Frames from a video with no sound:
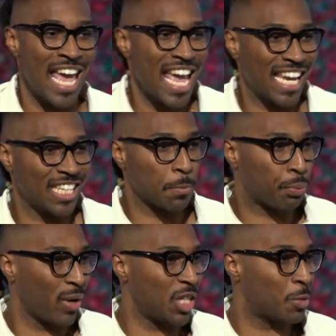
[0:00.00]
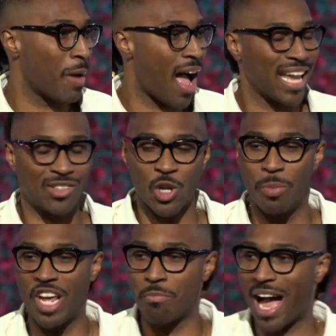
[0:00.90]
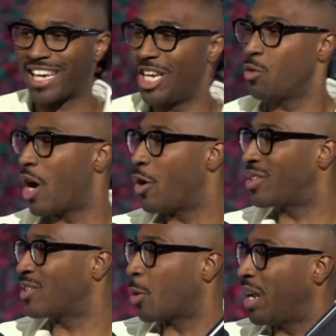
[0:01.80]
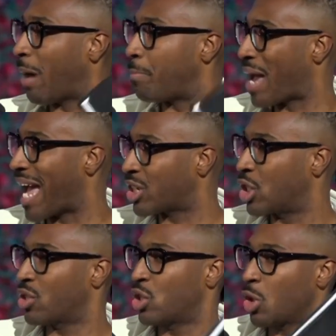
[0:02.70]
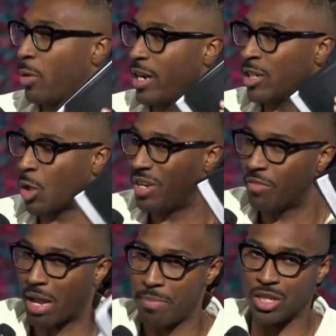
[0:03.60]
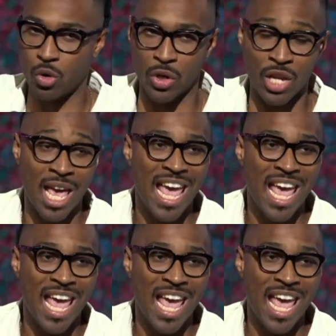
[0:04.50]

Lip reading: and get to preach behind so many of my heroes and so many of my pastors and so many of my mentors.